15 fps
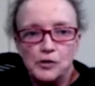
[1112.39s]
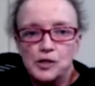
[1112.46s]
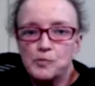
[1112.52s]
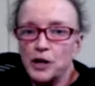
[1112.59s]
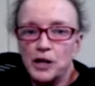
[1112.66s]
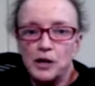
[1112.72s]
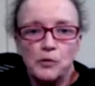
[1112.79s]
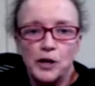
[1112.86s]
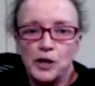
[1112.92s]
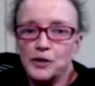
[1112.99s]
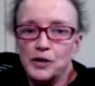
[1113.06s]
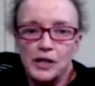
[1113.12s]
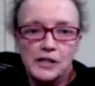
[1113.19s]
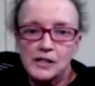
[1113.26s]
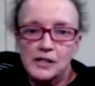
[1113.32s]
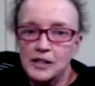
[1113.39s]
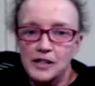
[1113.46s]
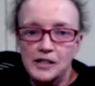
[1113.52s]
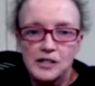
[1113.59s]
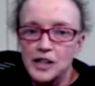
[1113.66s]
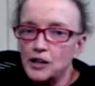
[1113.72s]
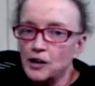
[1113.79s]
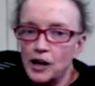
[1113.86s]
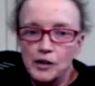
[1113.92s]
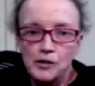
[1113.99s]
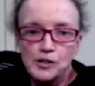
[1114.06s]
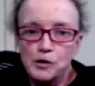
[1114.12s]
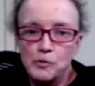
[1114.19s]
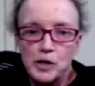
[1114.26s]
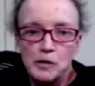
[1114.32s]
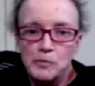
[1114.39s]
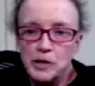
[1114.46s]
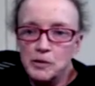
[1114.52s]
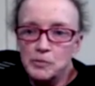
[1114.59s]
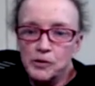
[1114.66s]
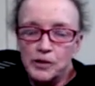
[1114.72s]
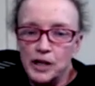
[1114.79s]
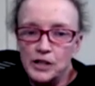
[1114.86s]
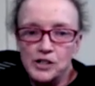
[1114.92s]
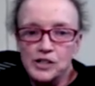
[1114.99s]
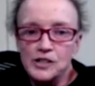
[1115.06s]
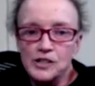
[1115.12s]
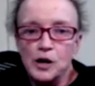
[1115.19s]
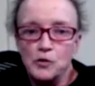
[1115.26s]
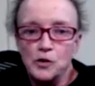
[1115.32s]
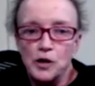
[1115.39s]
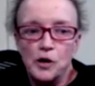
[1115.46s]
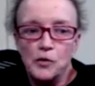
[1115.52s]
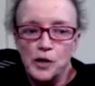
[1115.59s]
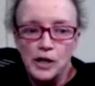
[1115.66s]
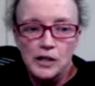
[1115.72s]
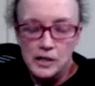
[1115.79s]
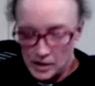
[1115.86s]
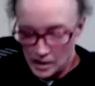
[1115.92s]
Spread awareness, because there are so many people that just don't know this.